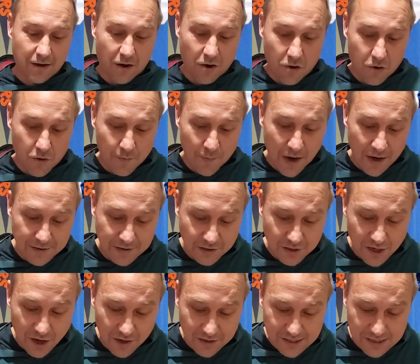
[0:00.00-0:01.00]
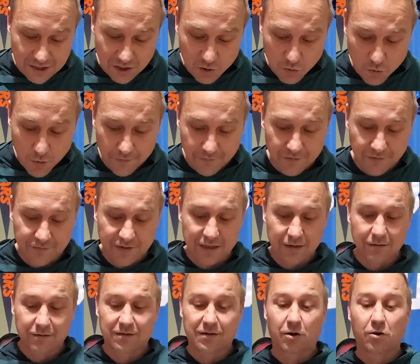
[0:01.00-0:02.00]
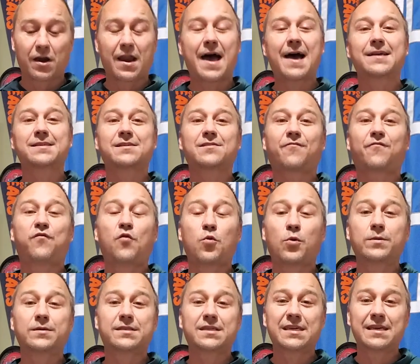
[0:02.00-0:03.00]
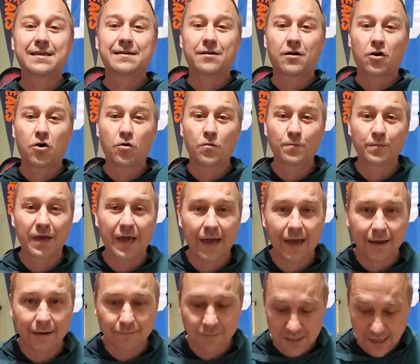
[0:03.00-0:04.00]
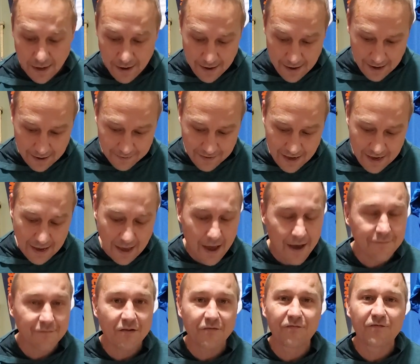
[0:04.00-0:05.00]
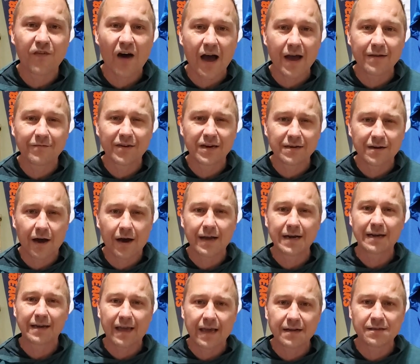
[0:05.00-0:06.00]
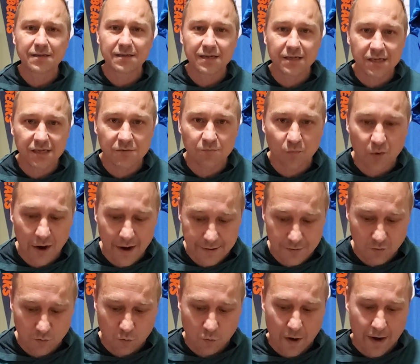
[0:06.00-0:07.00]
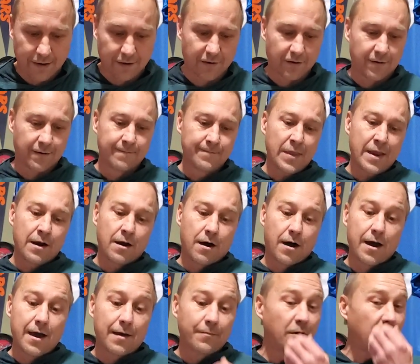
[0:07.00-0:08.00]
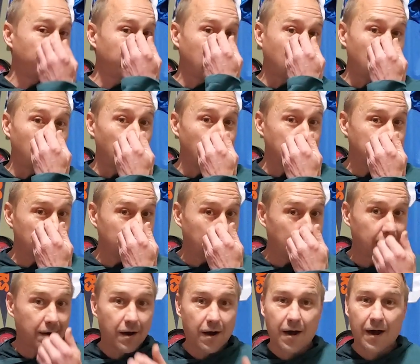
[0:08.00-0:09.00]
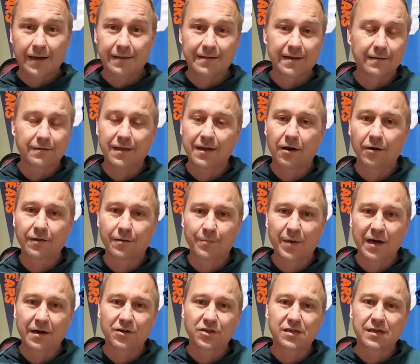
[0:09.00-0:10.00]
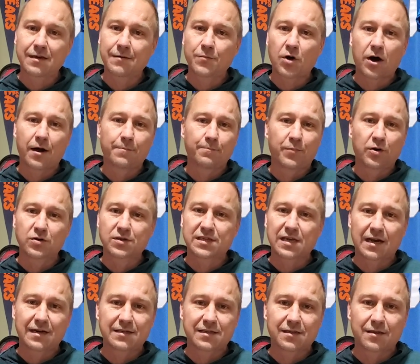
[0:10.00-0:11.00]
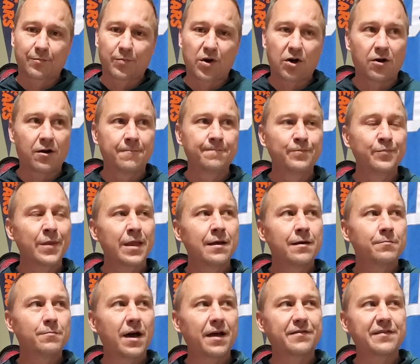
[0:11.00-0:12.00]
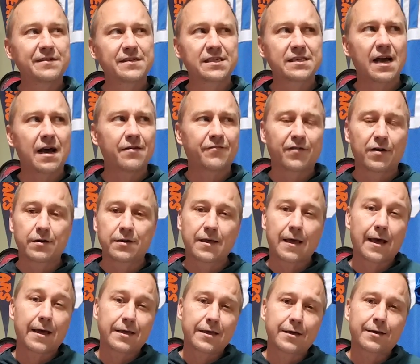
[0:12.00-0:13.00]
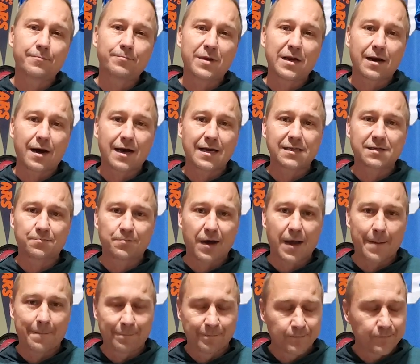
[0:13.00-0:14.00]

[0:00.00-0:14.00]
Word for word: home underdogs in 12 of their last 14 home games, and they have a 5 and 9 against the spread record. I am on the Colts, and I think they are the better team on both sides of the ball. Matthew Stafford, yeah, he can be nice, but